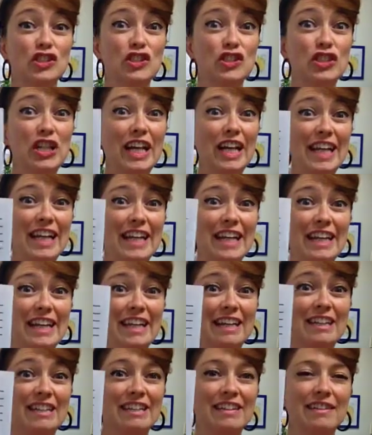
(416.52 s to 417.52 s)
G.
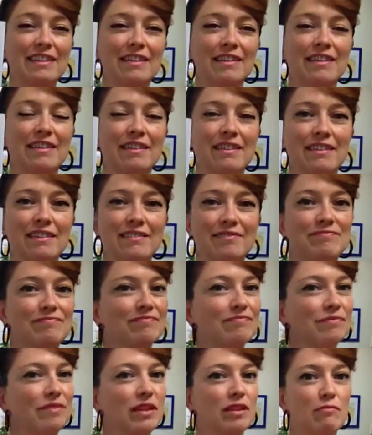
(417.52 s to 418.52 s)

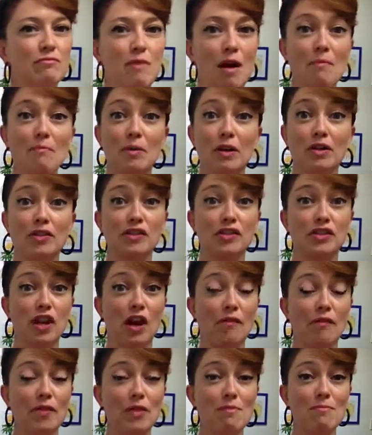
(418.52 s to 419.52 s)
Remember,
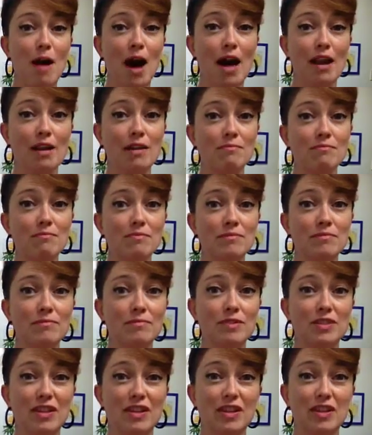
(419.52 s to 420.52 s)
start from the bottom,
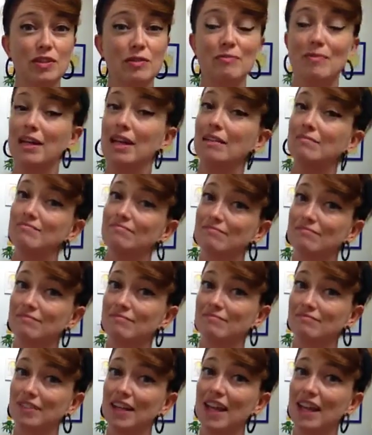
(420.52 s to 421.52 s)
so this would be
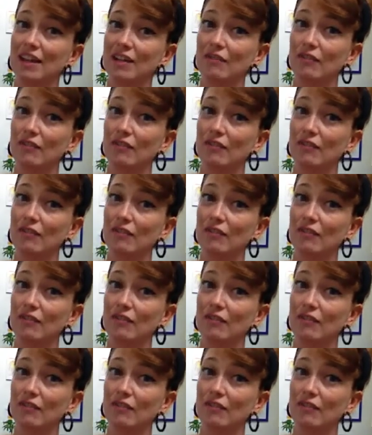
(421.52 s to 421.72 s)
E